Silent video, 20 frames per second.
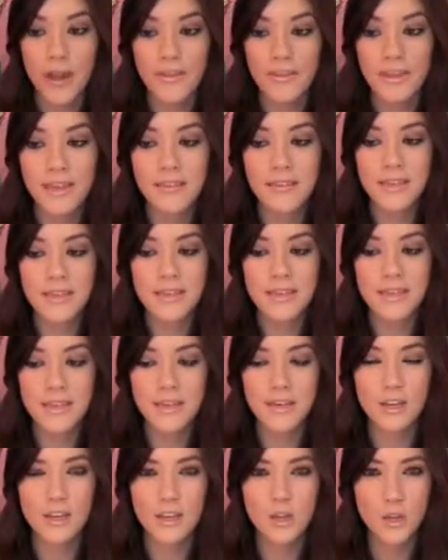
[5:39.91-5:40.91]
I think this is
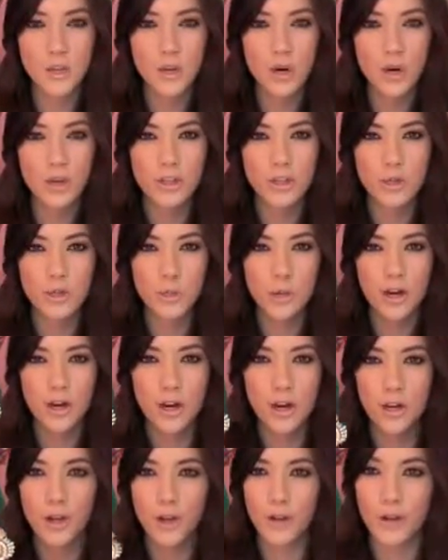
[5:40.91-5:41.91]
in Couture
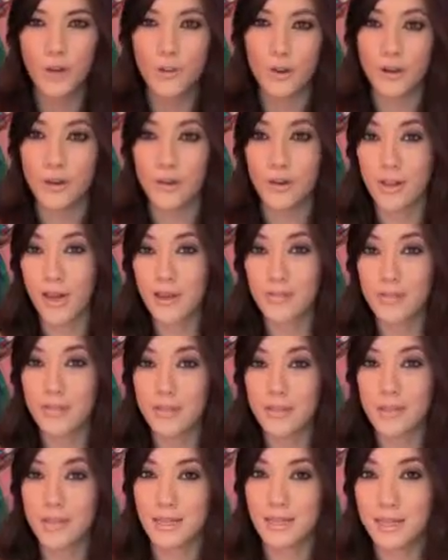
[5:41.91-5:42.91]
Couture, whatever that
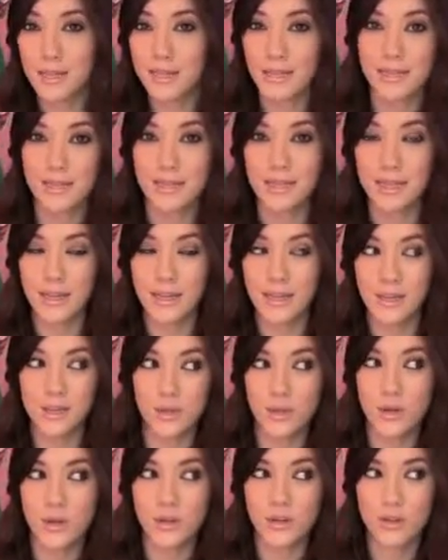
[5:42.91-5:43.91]
means. That's like the scent,
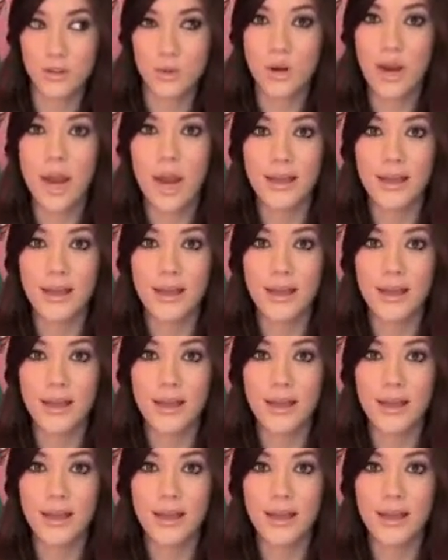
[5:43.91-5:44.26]
Couture Couture.